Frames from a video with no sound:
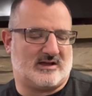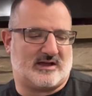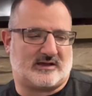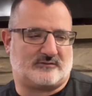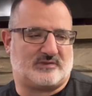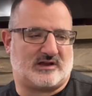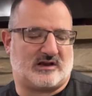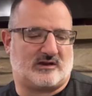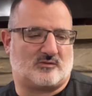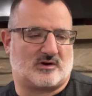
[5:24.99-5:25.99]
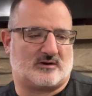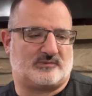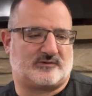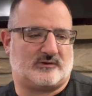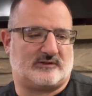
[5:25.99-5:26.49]
It can be anywhere
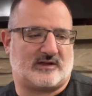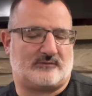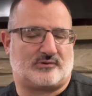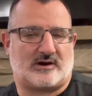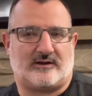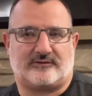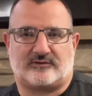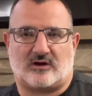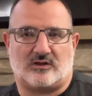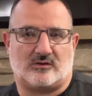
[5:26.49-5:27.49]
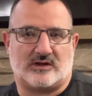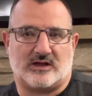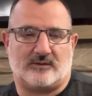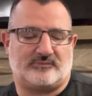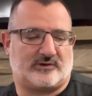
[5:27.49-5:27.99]
between that price all the way
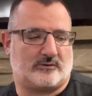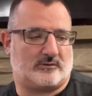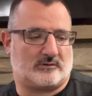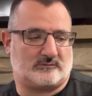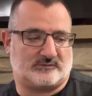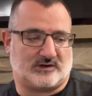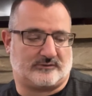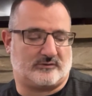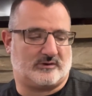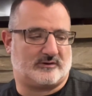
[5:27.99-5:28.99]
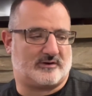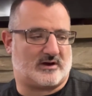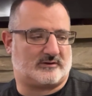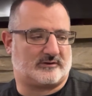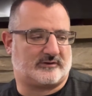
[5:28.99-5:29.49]
up to you know
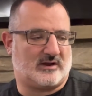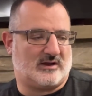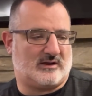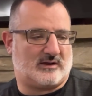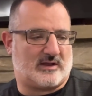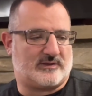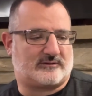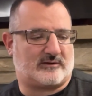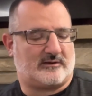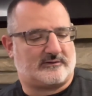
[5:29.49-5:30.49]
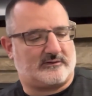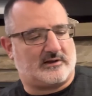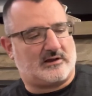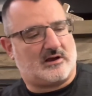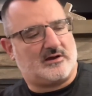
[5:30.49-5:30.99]
$200. And this is
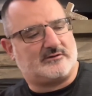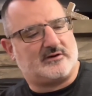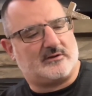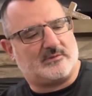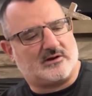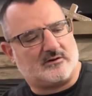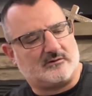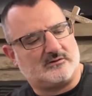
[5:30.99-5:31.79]
the 100 ml